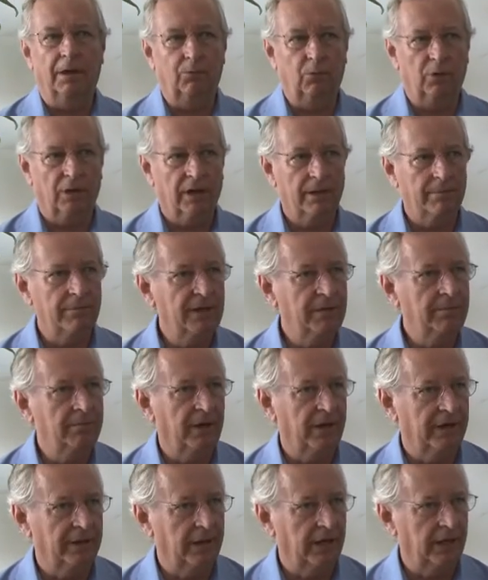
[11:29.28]
And what I mean
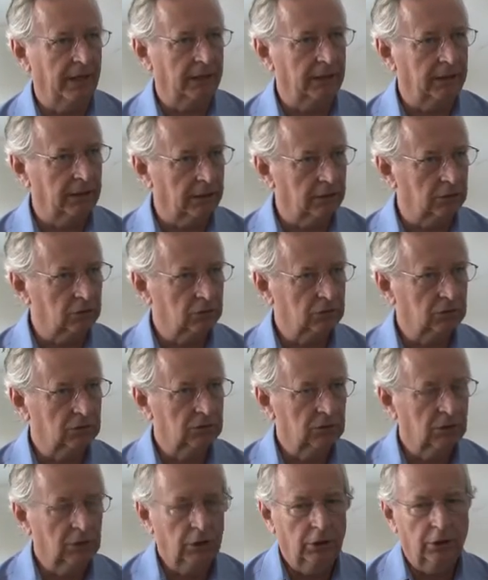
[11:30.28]
by that is
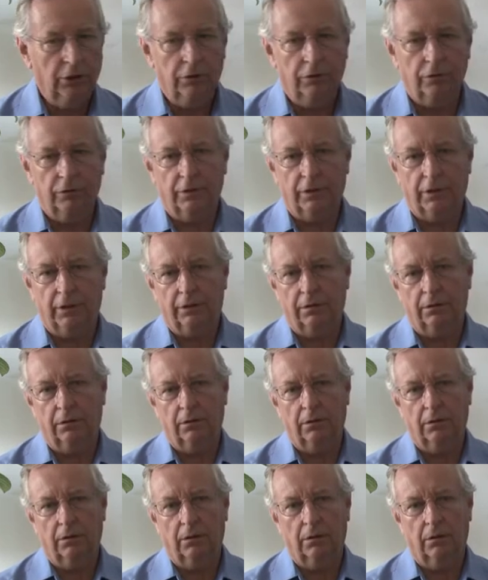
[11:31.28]
that
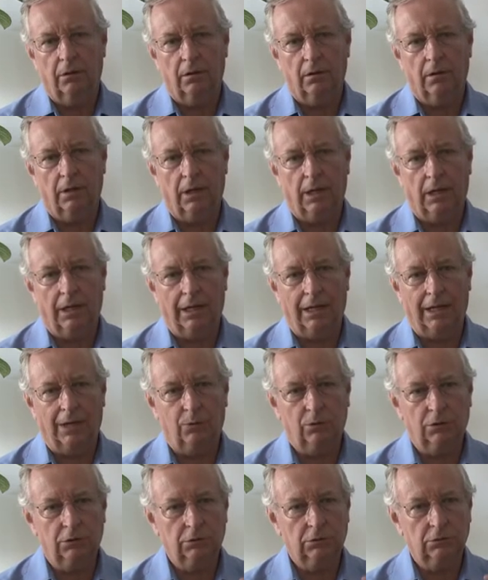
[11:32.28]

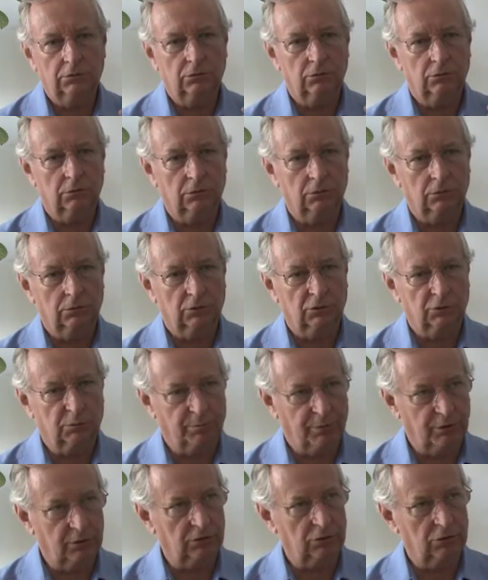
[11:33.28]
our
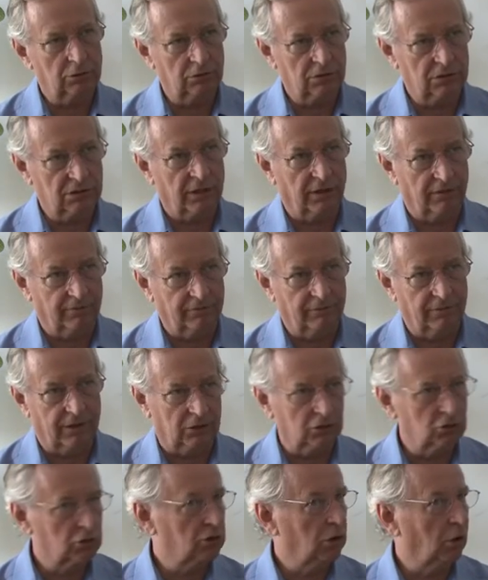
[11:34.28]
spiritual self,
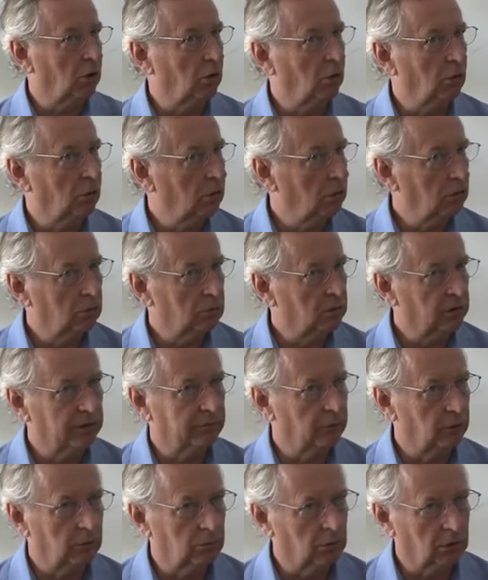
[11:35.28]
our soul,
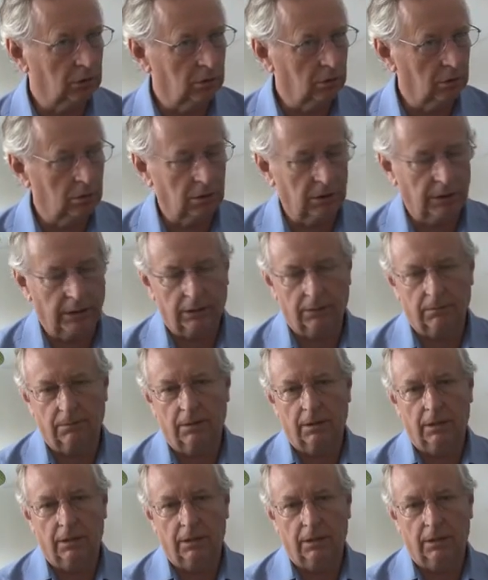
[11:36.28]
whatever you want to call that,